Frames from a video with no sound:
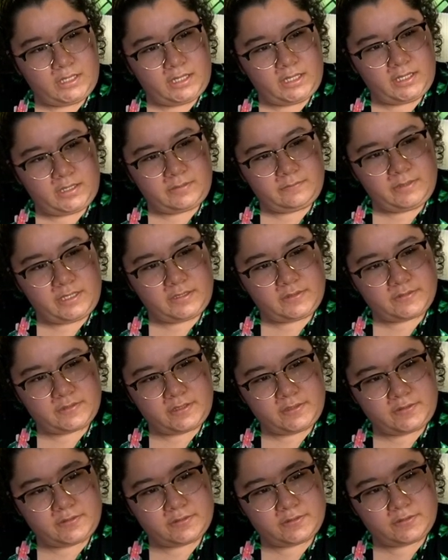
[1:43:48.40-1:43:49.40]
And it makes
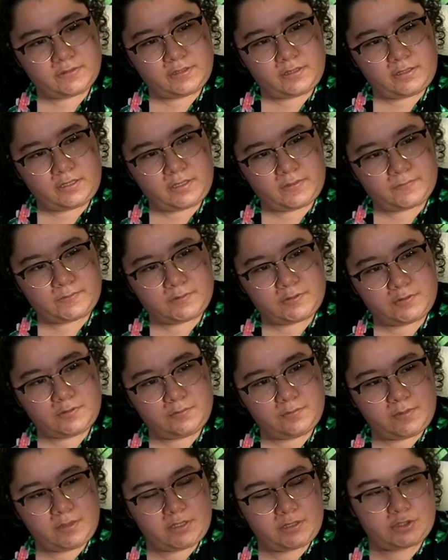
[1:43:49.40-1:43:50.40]
sense to not have too
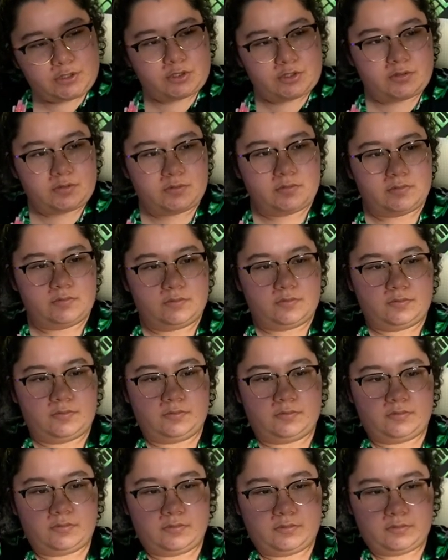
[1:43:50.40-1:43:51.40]
much,
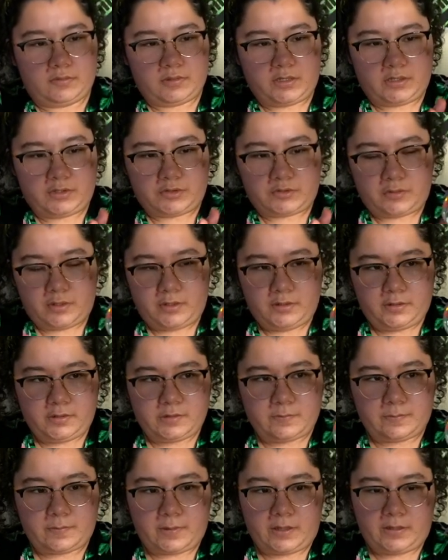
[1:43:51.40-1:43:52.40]
like, drawing on
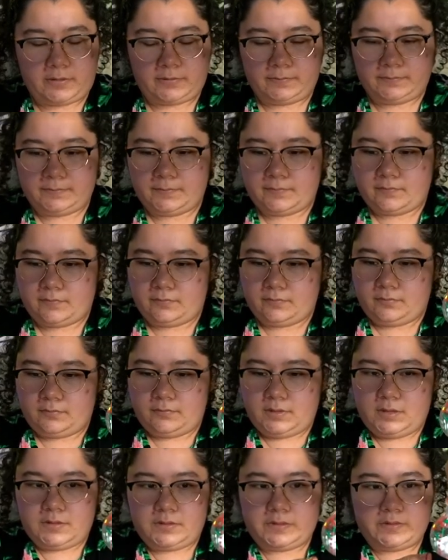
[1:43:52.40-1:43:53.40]
the bottom,
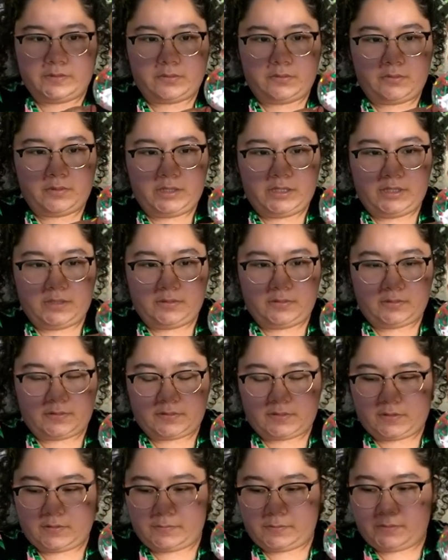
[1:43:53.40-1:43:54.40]
because it's already,
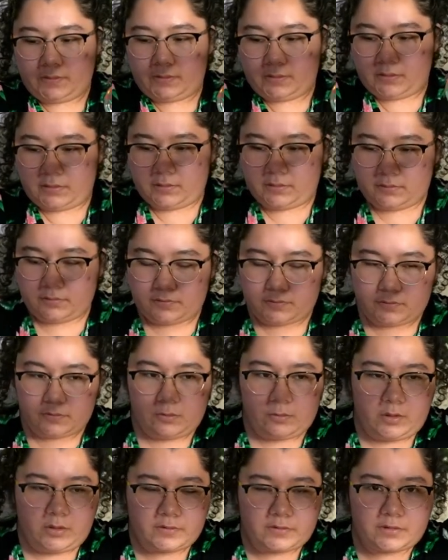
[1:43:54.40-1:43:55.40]
because that's where the
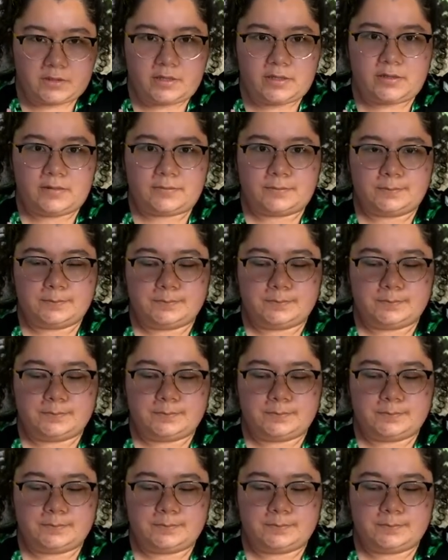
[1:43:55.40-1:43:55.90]
snowballs lay.